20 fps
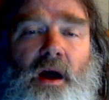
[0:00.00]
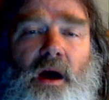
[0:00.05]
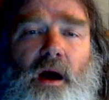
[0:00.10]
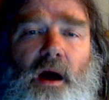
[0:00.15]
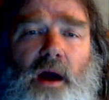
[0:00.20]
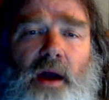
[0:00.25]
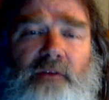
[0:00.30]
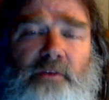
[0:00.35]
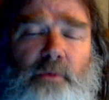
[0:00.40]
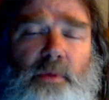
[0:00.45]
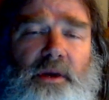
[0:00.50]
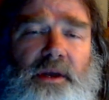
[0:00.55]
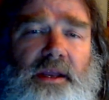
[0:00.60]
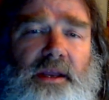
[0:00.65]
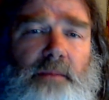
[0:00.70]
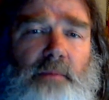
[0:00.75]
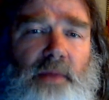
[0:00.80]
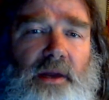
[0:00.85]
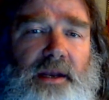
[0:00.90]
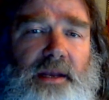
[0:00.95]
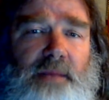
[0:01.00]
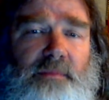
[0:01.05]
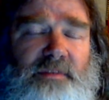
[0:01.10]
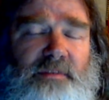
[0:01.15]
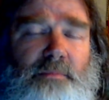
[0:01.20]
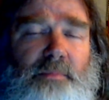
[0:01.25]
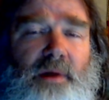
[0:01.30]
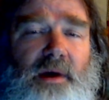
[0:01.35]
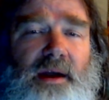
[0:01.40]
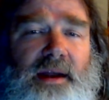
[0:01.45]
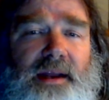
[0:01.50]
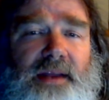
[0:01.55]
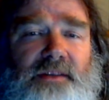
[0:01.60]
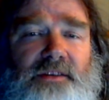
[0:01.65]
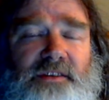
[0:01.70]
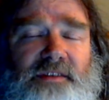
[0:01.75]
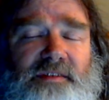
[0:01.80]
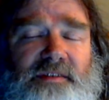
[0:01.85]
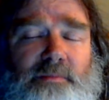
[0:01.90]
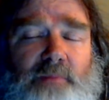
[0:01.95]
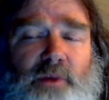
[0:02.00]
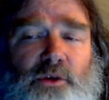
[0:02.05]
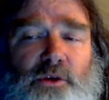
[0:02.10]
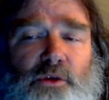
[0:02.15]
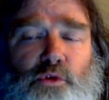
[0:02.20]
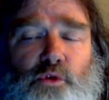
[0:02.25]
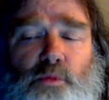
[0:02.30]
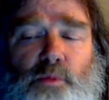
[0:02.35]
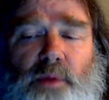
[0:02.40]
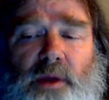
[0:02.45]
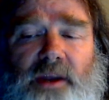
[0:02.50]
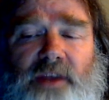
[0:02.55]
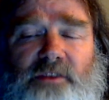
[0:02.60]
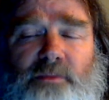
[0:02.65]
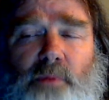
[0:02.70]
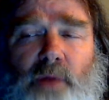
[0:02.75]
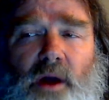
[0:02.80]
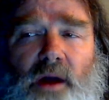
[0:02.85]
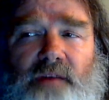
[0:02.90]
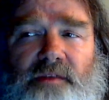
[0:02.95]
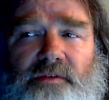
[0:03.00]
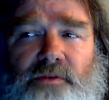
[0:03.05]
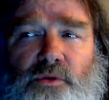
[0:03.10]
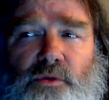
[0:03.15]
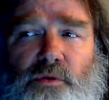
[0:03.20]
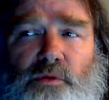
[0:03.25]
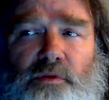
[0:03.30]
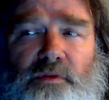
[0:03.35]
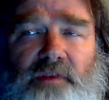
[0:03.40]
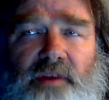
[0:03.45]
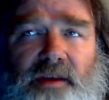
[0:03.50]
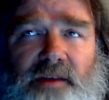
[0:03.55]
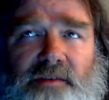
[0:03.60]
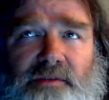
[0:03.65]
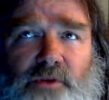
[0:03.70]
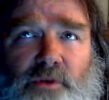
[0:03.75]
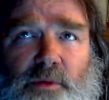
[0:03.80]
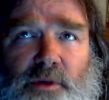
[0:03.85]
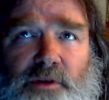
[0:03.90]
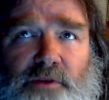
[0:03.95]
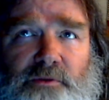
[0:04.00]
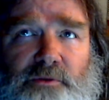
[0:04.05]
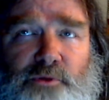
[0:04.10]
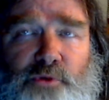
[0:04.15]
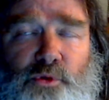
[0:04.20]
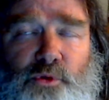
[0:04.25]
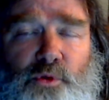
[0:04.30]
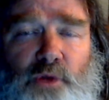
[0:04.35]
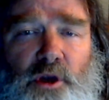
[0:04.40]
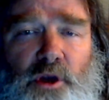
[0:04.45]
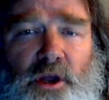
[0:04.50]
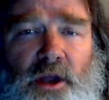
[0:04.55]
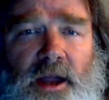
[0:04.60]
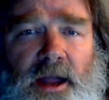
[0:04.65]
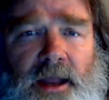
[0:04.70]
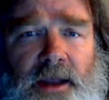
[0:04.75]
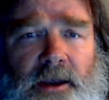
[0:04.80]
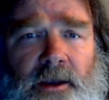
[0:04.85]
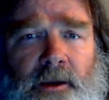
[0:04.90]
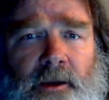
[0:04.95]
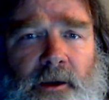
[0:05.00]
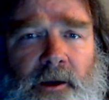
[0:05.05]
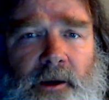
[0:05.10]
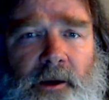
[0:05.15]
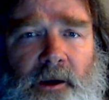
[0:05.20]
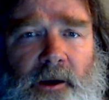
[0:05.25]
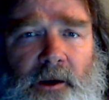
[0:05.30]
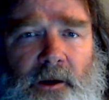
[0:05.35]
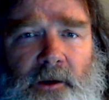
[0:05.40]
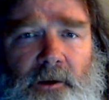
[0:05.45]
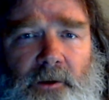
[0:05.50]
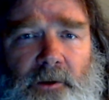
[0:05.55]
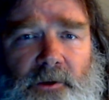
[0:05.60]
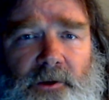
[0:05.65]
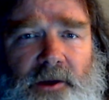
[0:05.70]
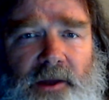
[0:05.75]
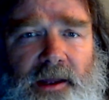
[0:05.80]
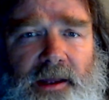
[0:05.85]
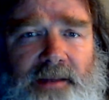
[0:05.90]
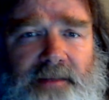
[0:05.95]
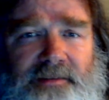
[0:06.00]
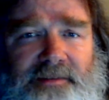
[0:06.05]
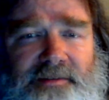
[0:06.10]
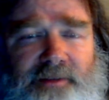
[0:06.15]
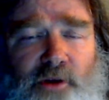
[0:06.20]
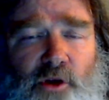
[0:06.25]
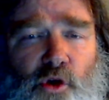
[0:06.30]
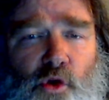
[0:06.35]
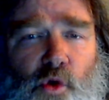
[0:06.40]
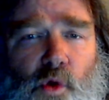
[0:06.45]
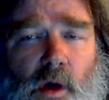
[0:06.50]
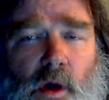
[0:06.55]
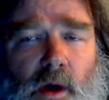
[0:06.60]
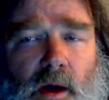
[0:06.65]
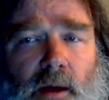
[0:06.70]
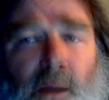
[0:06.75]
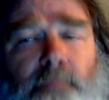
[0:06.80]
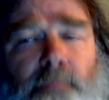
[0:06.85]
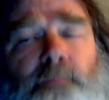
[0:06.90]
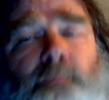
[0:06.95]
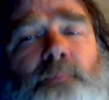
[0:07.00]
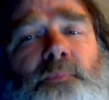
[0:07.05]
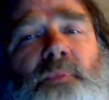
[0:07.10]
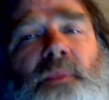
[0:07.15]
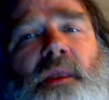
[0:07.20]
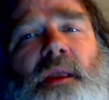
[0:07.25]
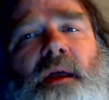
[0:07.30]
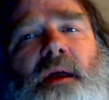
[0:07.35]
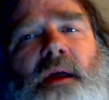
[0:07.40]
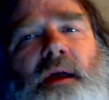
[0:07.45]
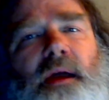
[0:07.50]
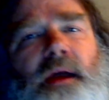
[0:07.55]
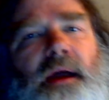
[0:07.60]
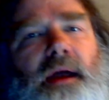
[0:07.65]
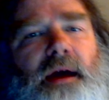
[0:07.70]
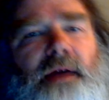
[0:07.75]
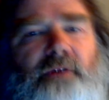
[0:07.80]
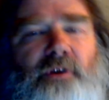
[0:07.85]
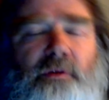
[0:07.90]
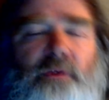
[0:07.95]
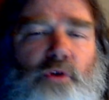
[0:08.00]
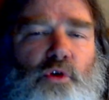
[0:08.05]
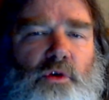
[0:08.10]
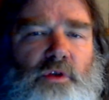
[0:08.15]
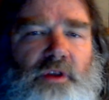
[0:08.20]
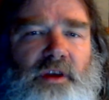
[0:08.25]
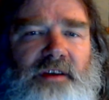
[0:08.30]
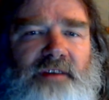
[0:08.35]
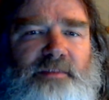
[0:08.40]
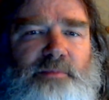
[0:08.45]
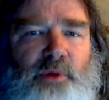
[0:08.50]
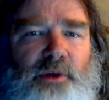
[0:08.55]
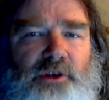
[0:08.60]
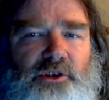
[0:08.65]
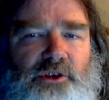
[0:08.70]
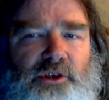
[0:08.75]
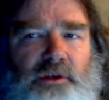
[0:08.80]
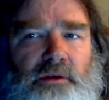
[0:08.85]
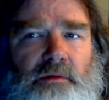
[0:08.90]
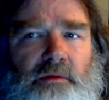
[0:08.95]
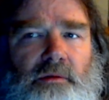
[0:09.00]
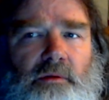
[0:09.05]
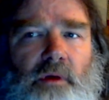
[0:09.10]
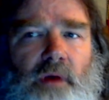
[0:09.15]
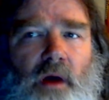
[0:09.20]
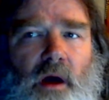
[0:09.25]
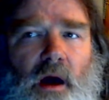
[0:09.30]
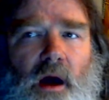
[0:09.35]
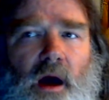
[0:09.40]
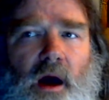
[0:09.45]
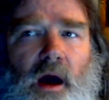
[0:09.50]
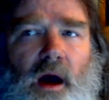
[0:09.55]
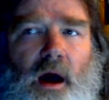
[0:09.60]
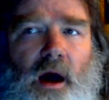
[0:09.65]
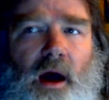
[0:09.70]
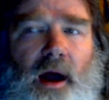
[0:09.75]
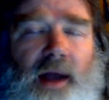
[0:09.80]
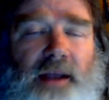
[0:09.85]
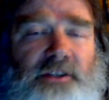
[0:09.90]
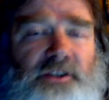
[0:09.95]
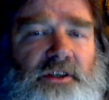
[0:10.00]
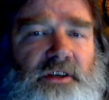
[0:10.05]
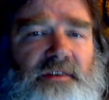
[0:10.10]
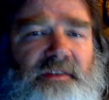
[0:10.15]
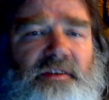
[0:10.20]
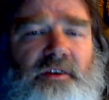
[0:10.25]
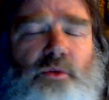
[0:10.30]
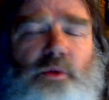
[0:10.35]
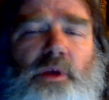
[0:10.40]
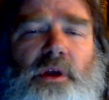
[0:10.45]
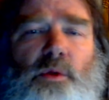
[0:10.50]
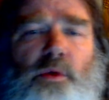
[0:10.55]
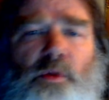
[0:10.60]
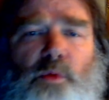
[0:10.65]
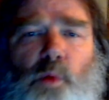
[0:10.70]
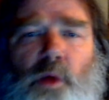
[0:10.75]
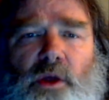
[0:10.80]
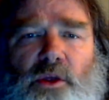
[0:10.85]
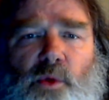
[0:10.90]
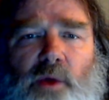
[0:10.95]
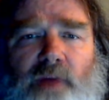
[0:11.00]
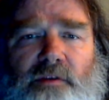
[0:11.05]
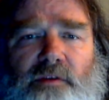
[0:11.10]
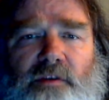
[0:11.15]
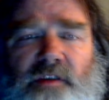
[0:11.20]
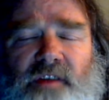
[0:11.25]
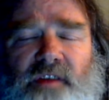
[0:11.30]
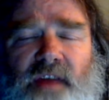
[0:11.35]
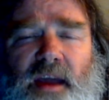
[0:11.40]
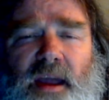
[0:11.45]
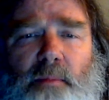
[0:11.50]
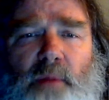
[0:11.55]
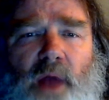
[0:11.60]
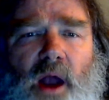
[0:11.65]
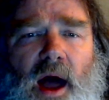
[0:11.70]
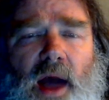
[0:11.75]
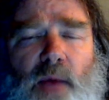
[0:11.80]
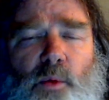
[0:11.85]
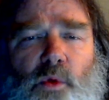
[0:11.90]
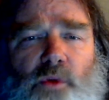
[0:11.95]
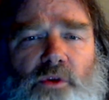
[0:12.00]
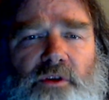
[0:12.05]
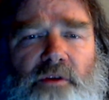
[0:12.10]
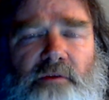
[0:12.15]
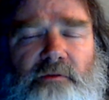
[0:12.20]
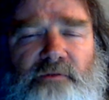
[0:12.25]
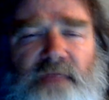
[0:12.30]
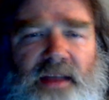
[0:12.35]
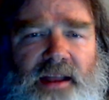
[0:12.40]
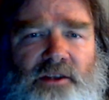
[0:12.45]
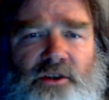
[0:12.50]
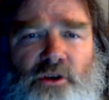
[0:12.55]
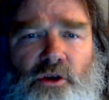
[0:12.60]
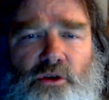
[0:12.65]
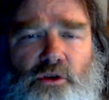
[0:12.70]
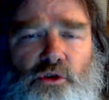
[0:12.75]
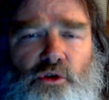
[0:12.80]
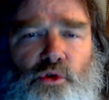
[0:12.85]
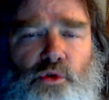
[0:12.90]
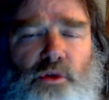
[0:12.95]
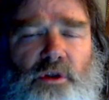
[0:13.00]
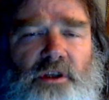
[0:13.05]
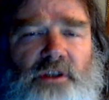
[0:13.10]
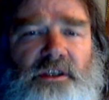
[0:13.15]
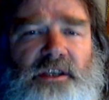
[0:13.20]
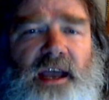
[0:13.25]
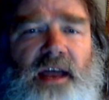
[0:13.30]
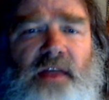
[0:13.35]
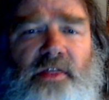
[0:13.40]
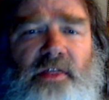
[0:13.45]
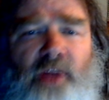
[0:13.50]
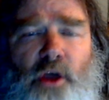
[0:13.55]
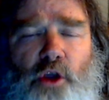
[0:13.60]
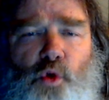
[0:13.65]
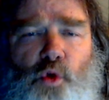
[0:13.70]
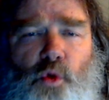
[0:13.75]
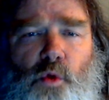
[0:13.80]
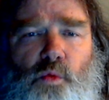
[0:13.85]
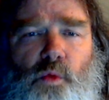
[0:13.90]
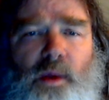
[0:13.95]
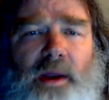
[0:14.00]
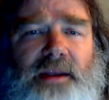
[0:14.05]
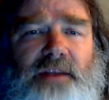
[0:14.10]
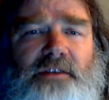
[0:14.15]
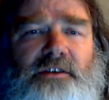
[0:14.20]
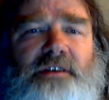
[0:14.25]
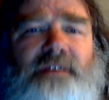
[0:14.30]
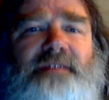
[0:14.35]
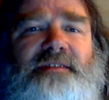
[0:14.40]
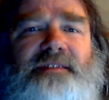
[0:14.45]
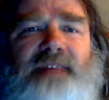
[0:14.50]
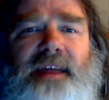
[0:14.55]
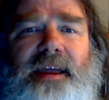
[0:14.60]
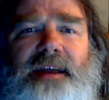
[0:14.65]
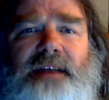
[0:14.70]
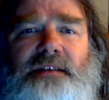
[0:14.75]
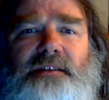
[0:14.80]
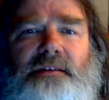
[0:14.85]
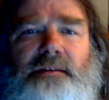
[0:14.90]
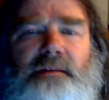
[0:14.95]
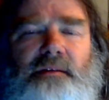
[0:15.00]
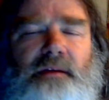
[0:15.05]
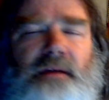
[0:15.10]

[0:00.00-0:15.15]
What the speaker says: Hi everybody, my name is Mike. This is my YouTube page, Mox News. Thanks very much for tuning in. Okay, so have you ever heard the expression, "I disagree with what you have to say, but I will defend to the death your right to say it"?